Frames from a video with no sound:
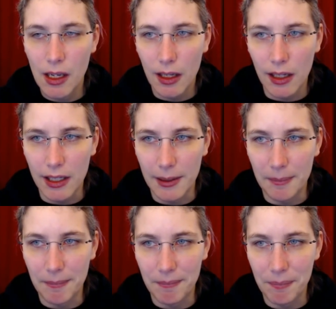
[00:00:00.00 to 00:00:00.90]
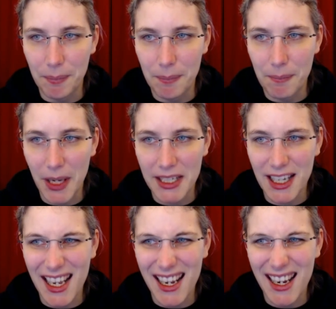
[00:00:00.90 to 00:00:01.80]
Um, but
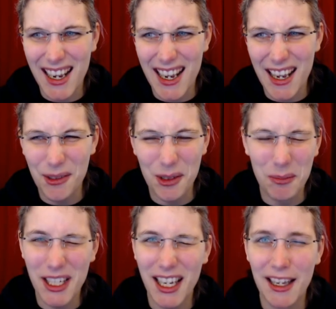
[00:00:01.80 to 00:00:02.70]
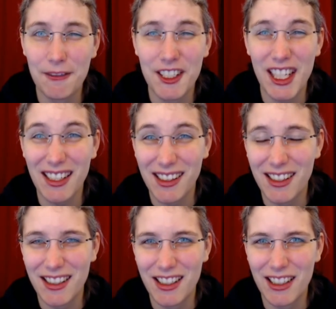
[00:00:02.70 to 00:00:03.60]
I have to admit I haven't
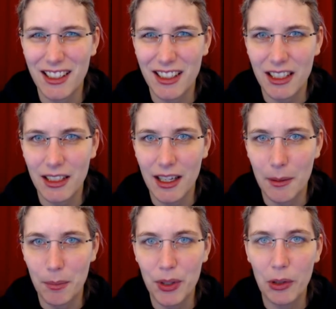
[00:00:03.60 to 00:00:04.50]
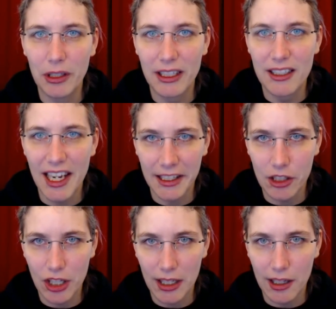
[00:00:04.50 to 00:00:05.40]
tested uh, pure tech
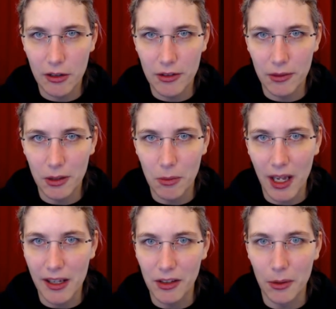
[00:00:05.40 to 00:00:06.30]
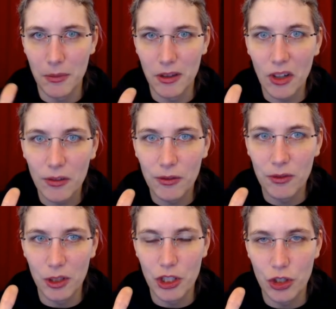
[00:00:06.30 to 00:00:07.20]
checkouts for a while, so I'm not
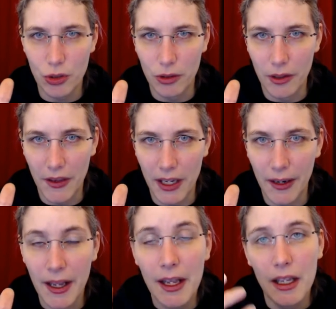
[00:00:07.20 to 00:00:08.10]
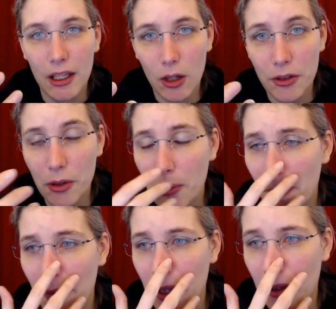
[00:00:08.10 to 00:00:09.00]
fully sure on there. And also,
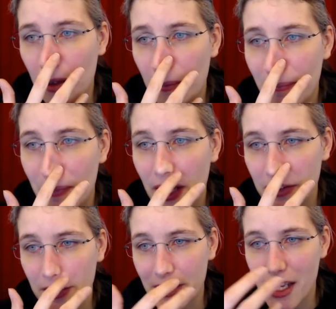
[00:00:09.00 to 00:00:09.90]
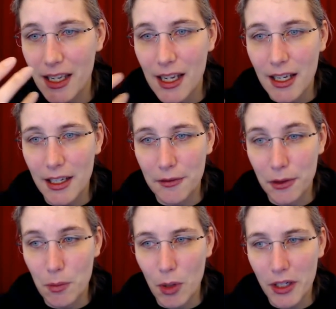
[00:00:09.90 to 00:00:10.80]
um, as I said, if you
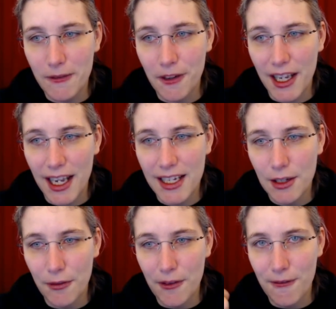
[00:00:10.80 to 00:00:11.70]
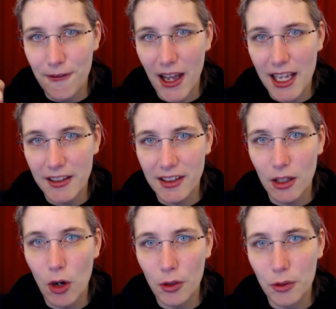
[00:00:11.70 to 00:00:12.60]
modify any of the files that
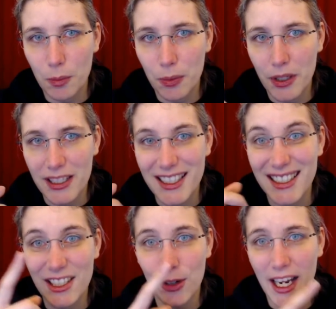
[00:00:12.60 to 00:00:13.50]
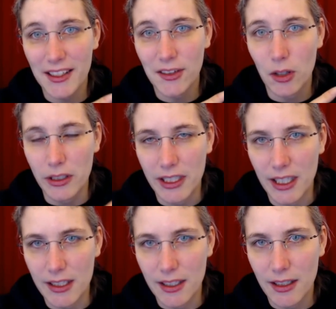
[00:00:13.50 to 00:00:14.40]
Octoprint tracks on
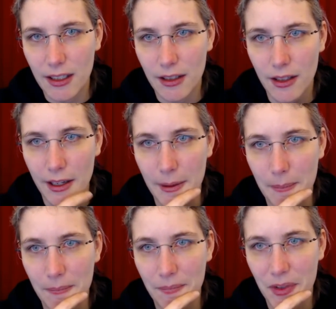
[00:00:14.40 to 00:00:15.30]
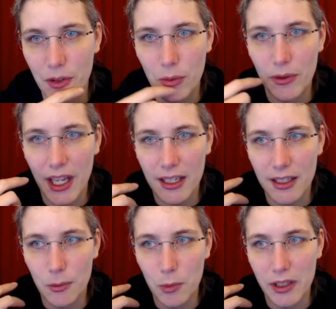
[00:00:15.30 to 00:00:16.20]
Git, um, so that
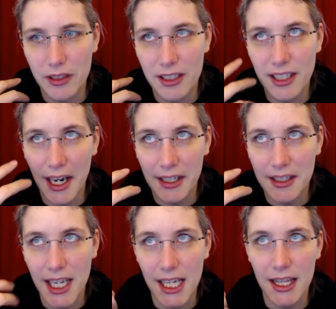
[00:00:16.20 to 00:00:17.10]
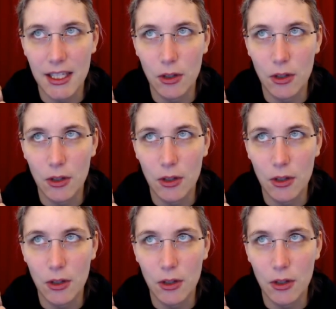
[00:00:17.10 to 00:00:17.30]
it will detect that your